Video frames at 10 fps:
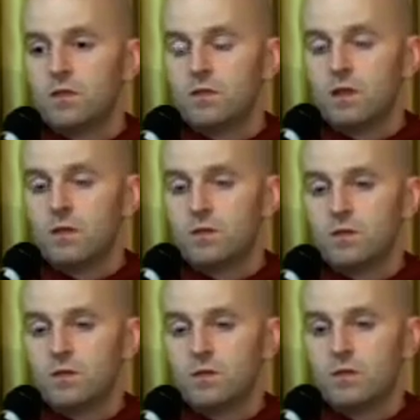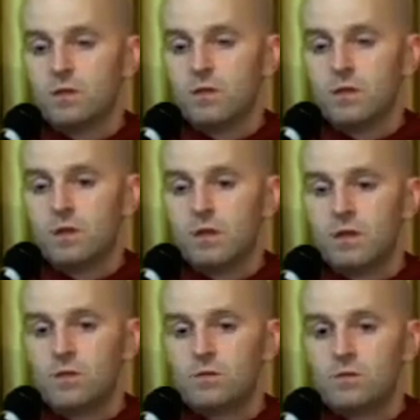this sense
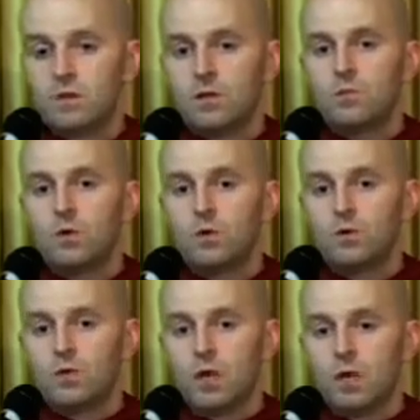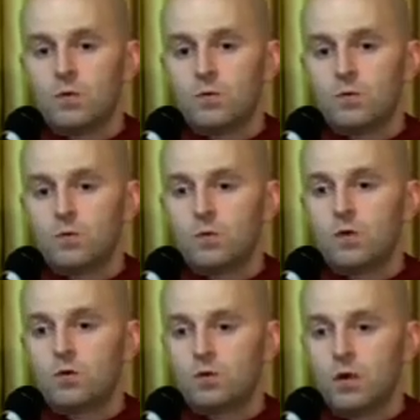of moral shame,
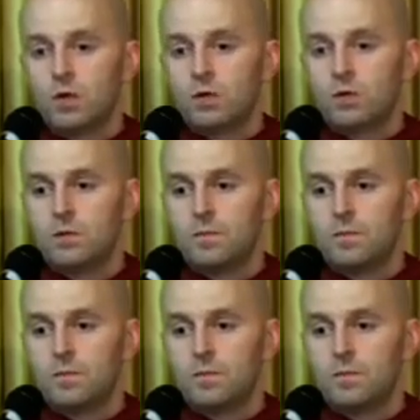moral dread.